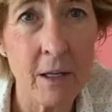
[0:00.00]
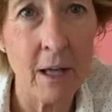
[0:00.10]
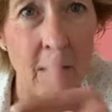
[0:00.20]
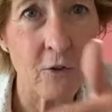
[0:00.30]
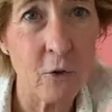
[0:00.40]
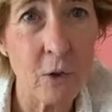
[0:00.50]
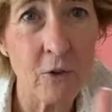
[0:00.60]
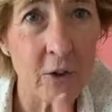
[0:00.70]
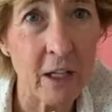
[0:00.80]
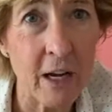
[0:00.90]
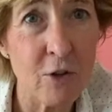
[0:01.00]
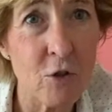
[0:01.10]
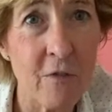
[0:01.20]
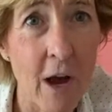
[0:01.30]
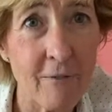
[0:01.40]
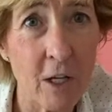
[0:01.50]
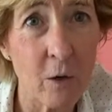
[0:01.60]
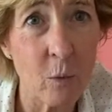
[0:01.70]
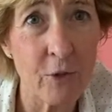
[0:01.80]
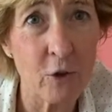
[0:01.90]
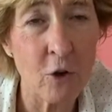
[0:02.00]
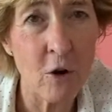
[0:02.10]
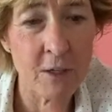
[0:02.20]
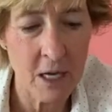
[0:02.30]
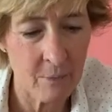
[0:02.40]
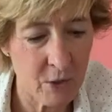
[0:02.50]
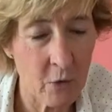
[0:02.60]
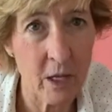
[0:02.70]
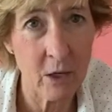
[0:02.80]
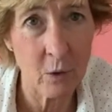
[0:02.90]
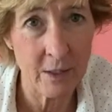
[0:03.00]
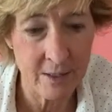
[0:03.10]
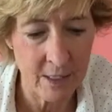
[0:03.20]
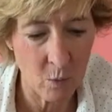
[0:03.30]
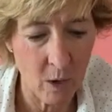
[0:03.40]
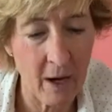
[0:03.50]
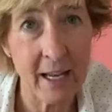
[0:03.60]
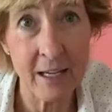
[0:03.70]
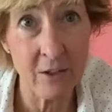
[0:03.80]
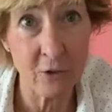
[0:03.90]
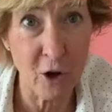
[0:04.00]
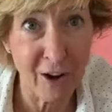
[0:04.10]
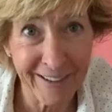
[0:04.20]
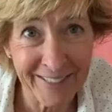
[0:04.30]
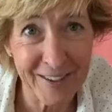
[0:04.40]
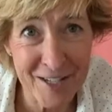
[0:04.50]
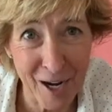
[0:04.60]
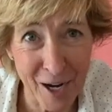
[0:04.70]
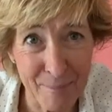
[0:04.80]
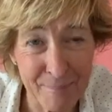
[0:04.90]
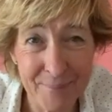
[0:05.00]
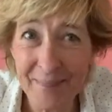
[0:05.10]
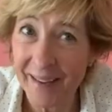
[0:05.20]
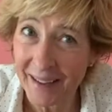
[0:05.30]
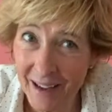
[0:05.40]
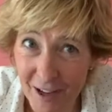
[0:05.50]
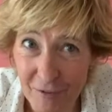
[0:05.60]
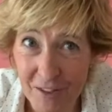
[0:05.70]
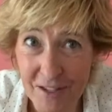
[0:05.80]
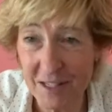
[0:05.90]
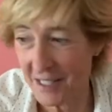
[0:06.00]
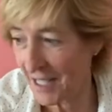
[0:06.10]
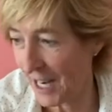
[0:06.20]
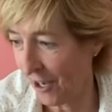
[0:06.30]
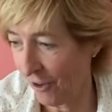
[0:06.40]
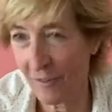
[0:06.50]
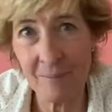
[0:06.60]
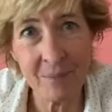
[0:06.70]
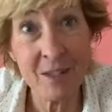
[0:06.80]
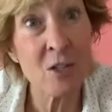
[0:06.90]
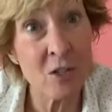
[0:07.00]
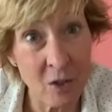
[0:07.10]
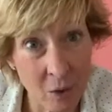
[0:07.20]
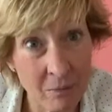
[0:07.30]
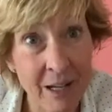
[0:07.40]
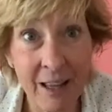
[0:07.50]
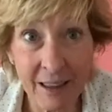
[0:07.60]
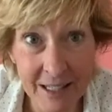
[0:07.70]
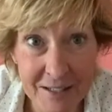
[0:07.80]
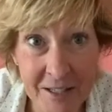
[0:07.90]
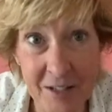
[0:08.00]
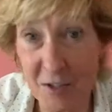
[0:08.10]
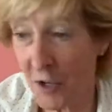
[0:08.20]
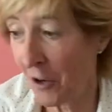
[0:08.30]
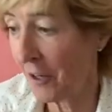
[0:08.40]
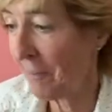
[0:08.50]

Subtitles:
As you can see, I've done it with a dark tape so that you can see what is on the top of this container. So let's get started.